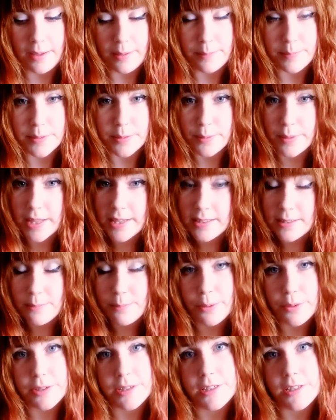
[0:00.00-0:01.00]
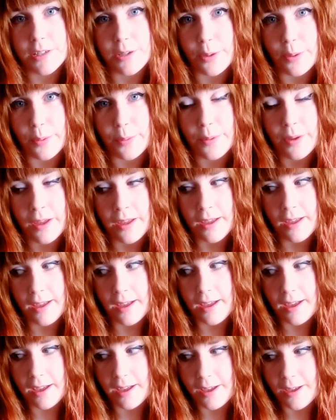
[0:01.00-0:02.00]
So that's important to
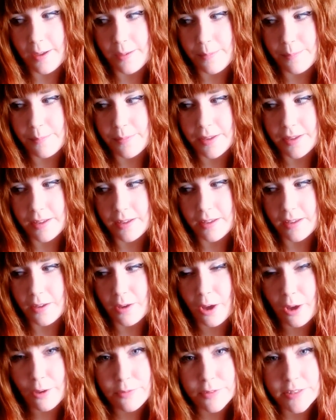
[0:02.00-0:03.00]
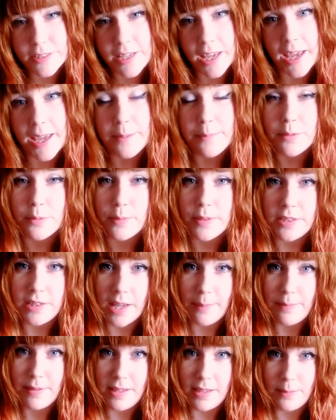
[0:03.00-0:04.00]
know. Oftentimes when
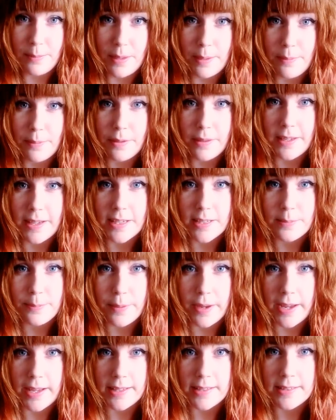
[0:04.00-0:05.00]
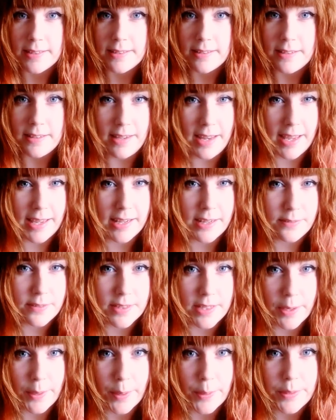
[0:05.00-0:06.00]
Japanese people express negative
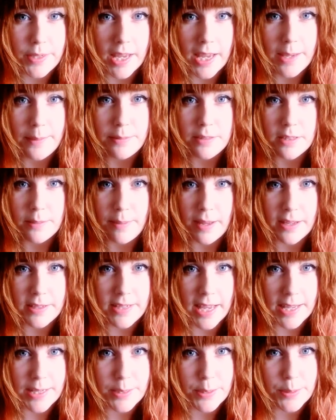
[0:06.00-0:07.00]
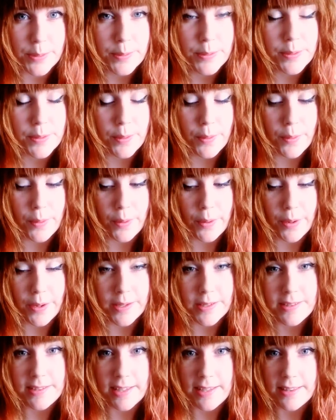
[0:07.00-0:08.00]
stereotypes about tattoos or
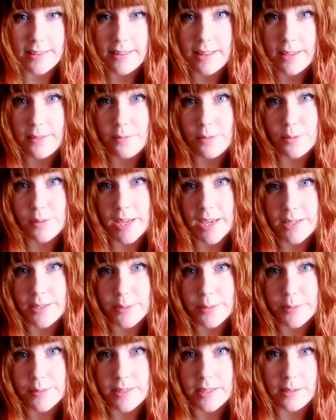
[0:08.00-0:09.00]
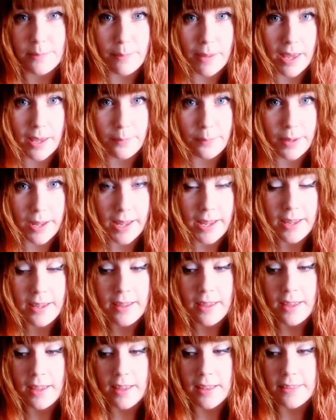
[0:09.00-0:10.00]
say that they view tattoos in a bad way,
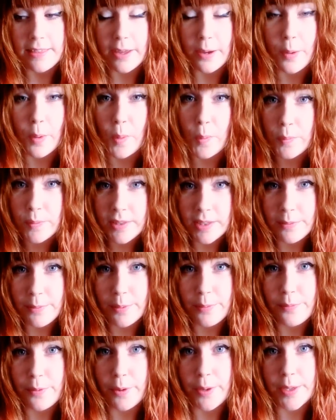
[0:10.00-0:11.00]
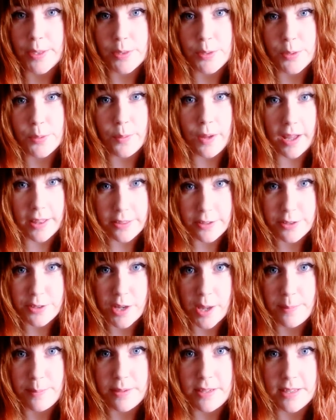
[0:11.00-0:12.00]
they're only referring to other
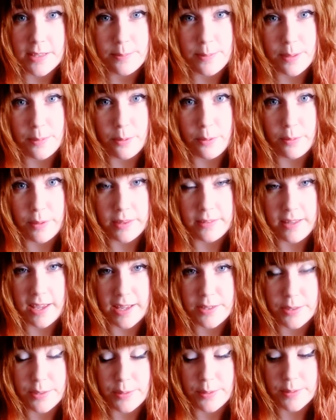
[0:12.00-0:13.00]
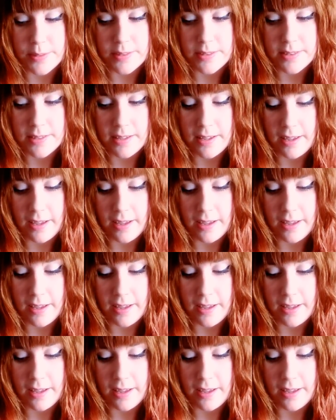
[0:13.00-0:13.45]
Japanese people with tattoos.